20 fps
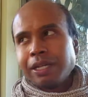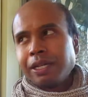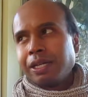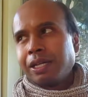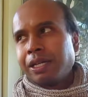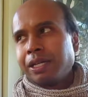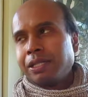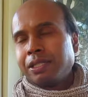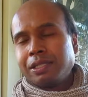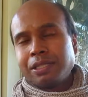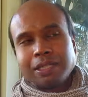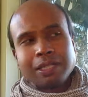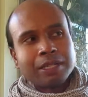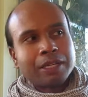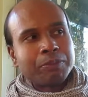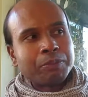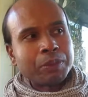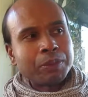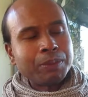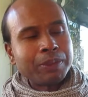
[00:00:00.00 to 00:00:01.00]
And uh,
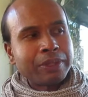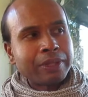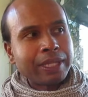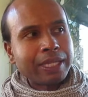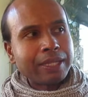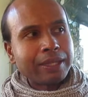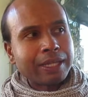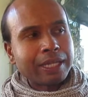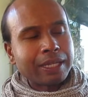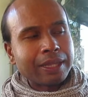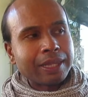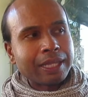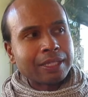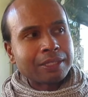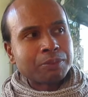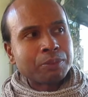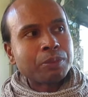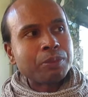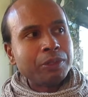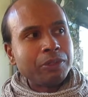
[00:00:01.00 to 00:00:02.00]
I probably think that
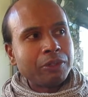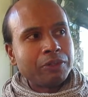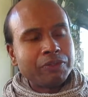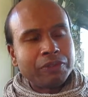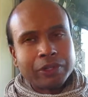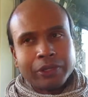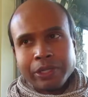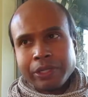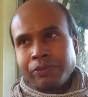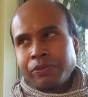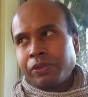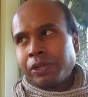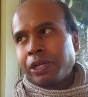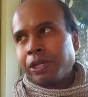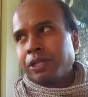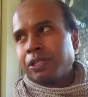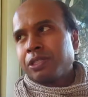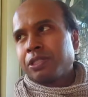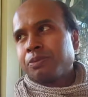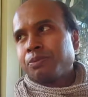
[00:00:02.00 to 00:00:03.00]
that's probably not very
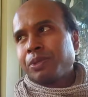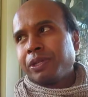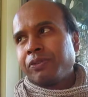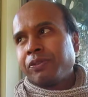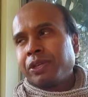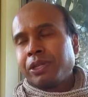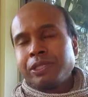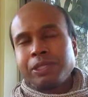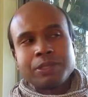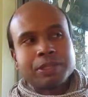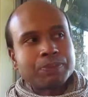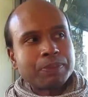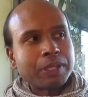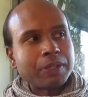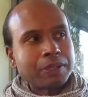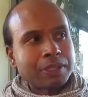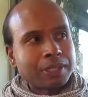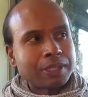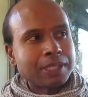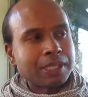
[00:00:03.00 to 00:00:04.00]
advanced. But if I just
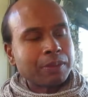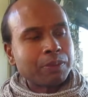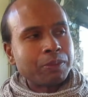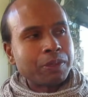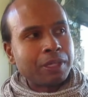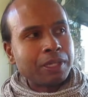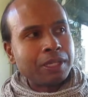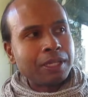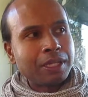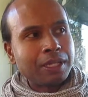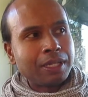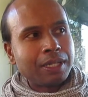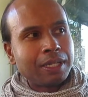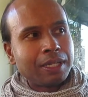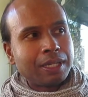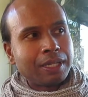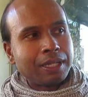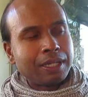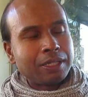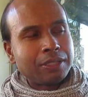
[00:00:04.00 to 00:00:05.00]
spoke to someone
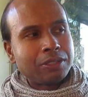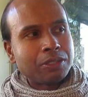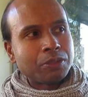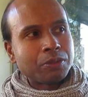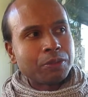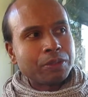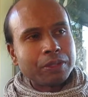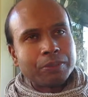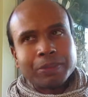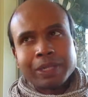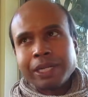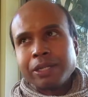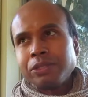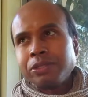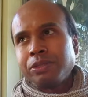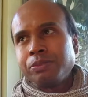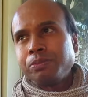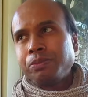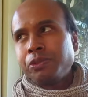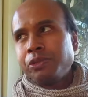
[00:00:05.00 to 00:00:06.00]
and taught them how
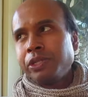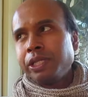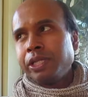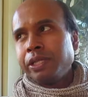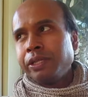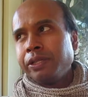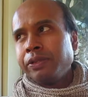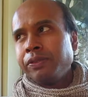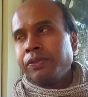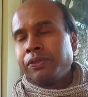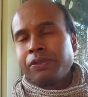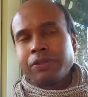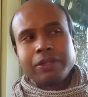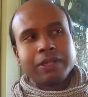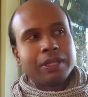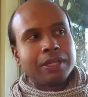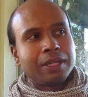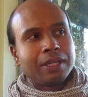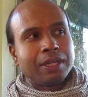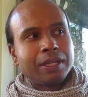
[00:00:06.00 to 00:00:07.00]
to breathe,
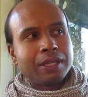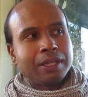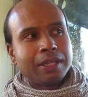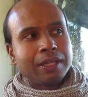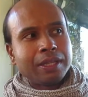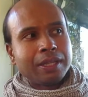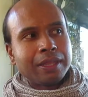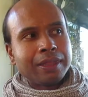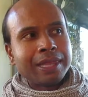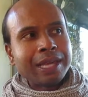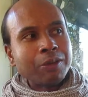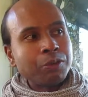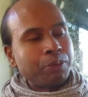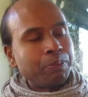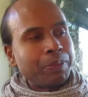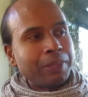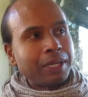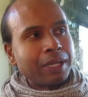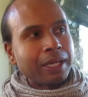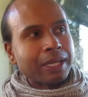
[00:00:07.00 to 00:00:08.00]
that
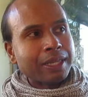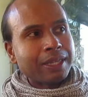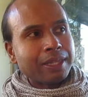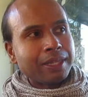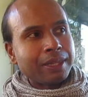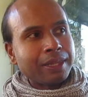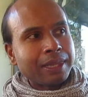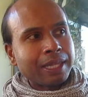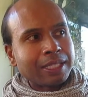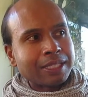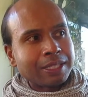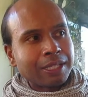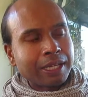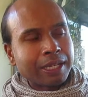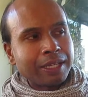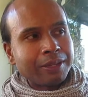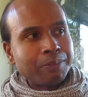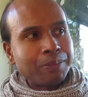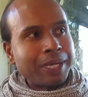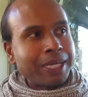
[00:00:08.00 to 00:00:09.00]
would be like, that's
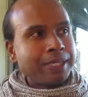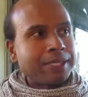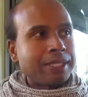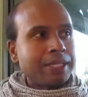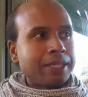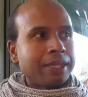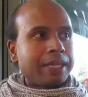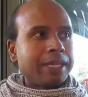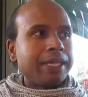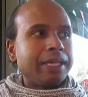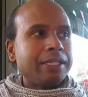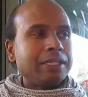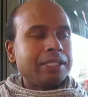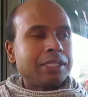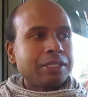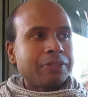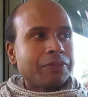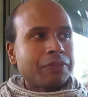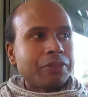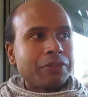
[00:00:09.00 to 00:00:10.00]
like an amazing thing
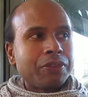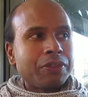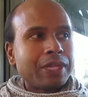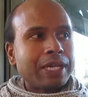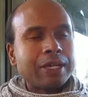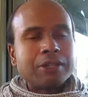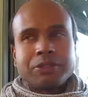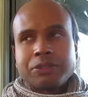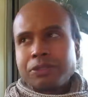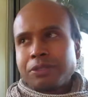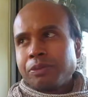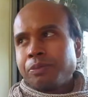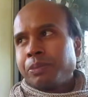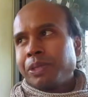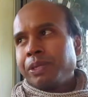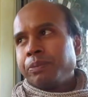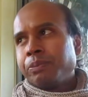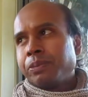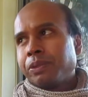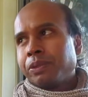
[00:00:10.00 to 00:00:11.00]
just for thousands of
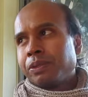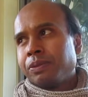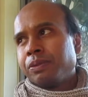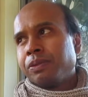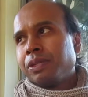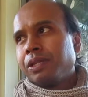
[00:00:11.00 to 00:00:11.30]
people.